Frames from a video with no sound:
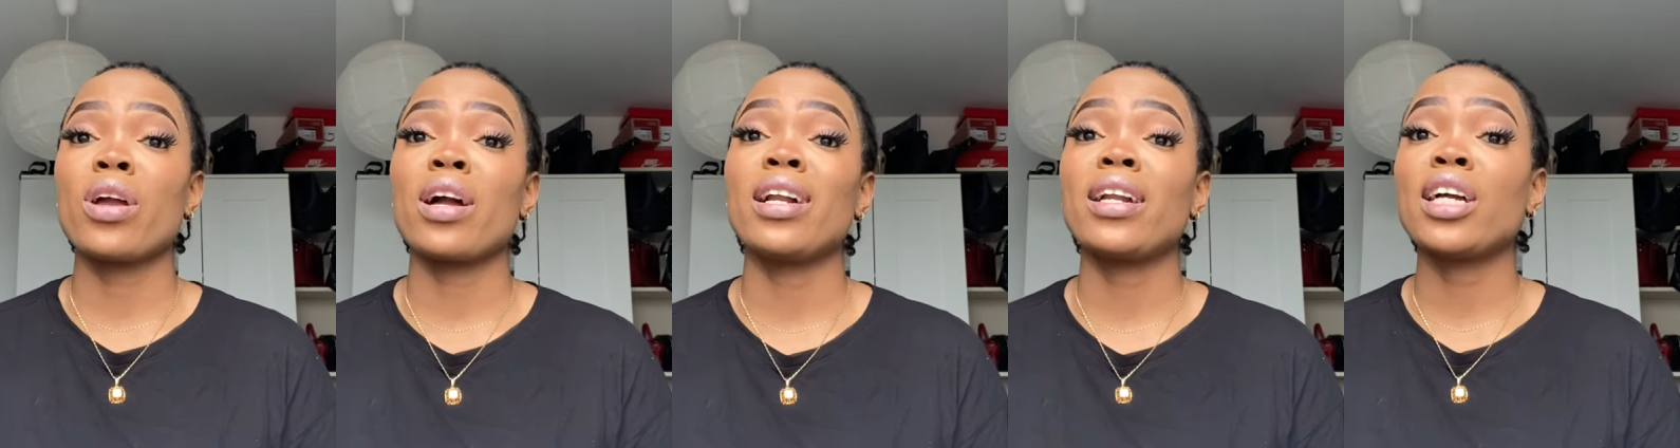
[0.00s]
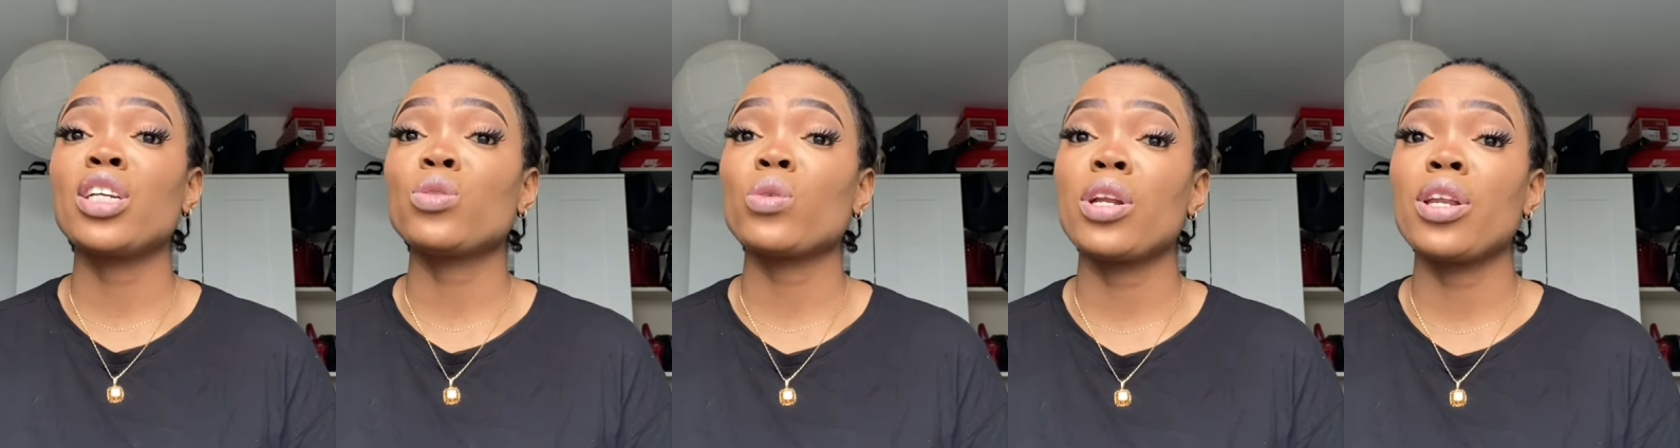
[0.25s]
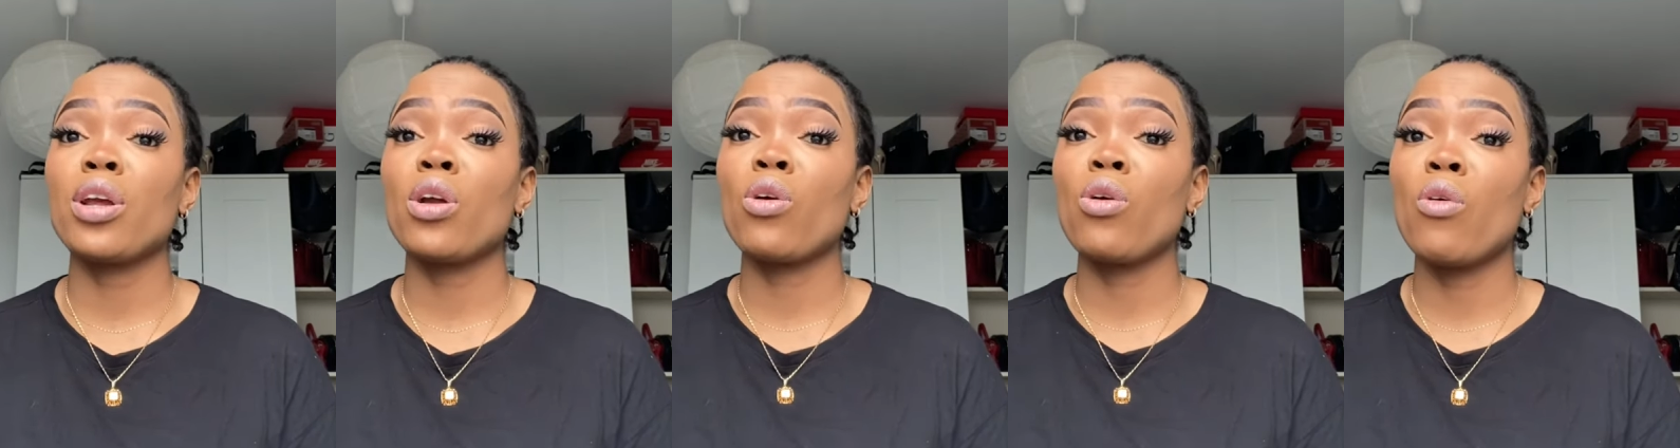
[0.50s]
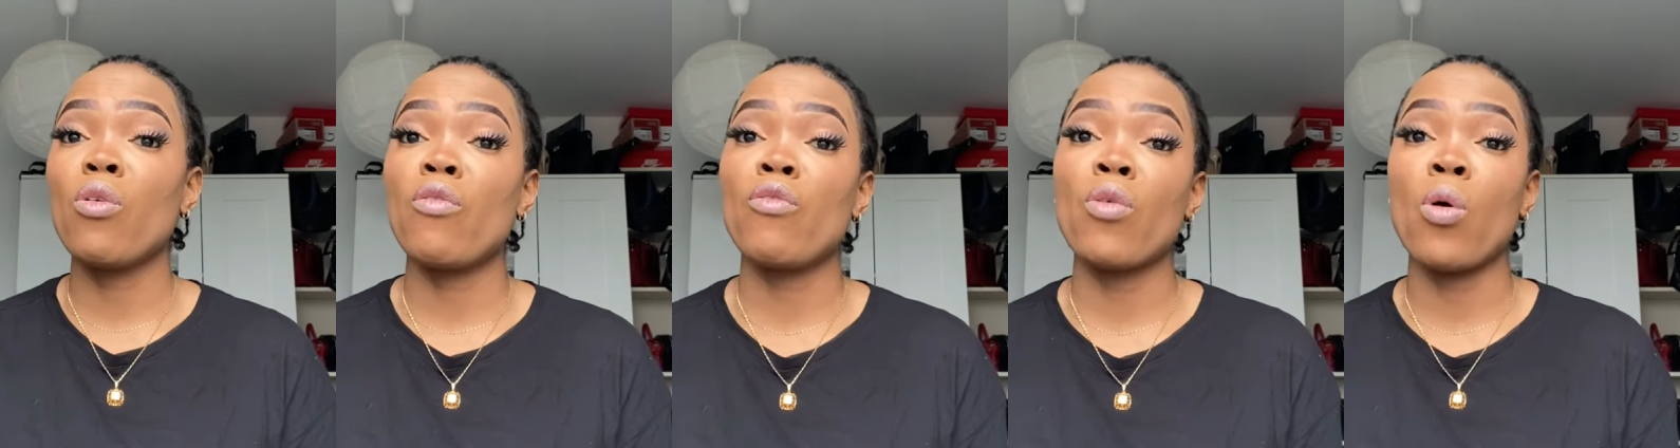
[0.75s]
can actually
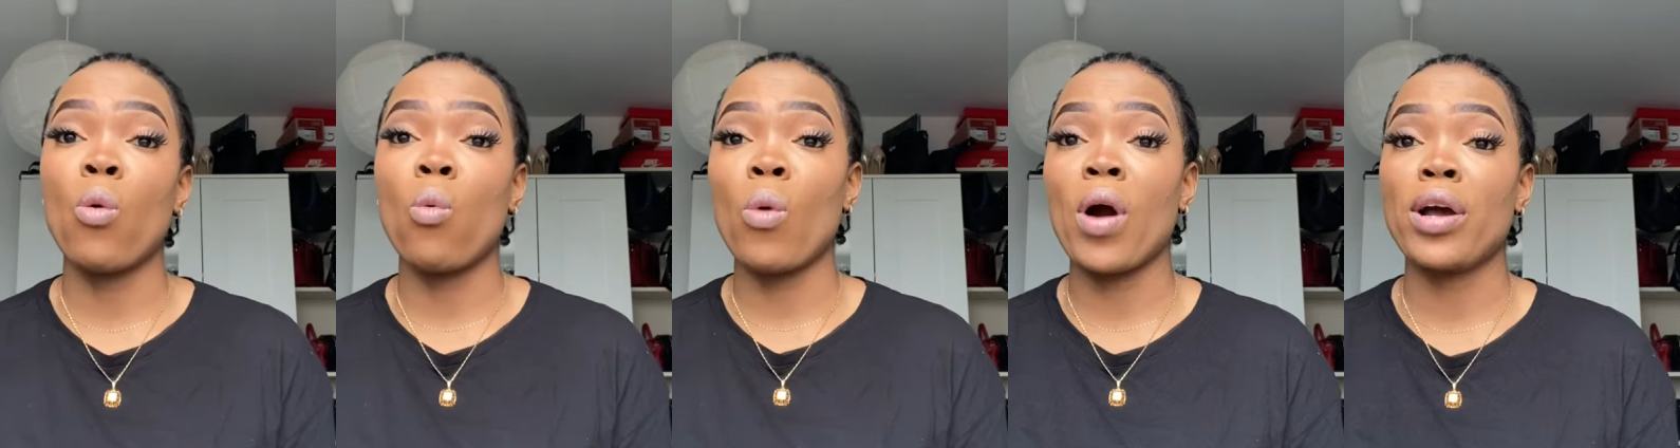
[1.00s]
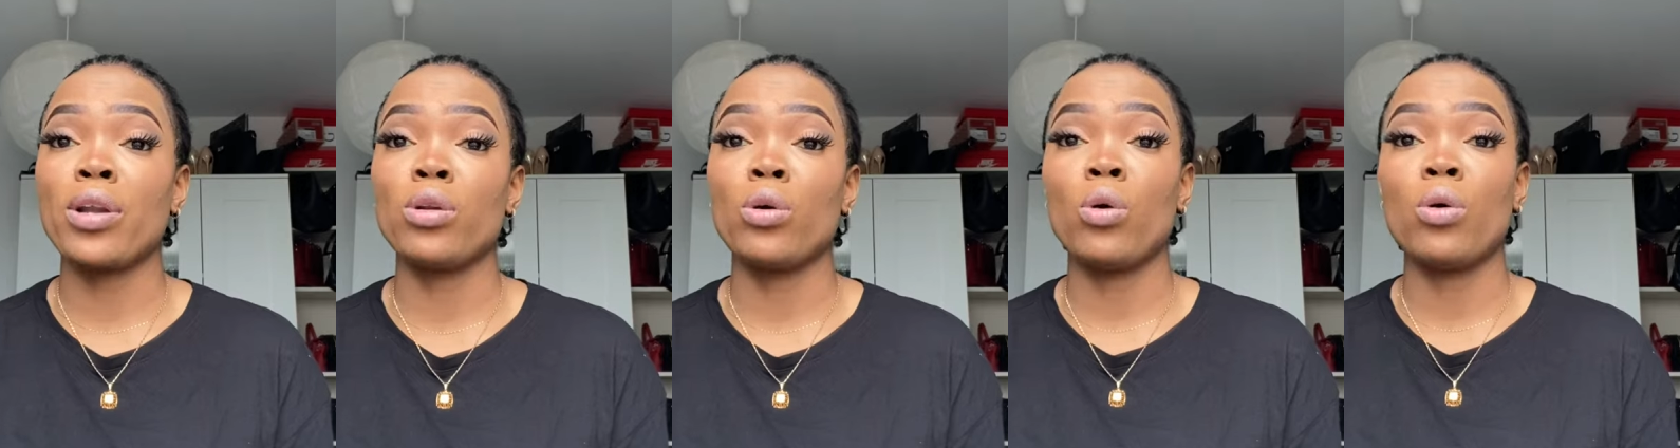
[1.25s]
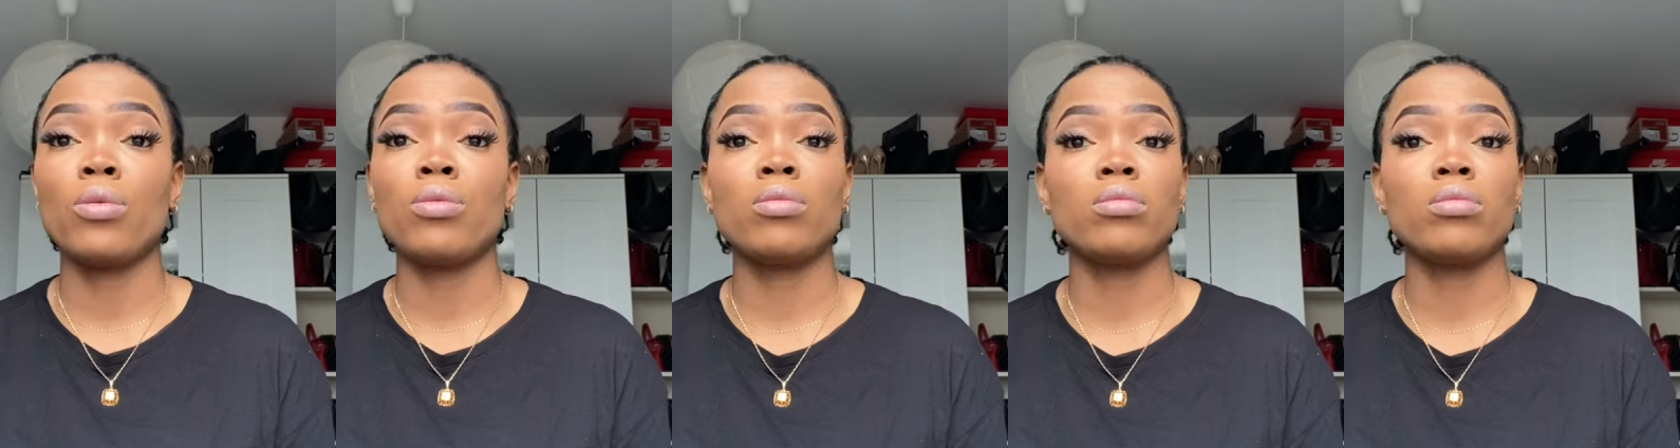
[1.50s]
go for one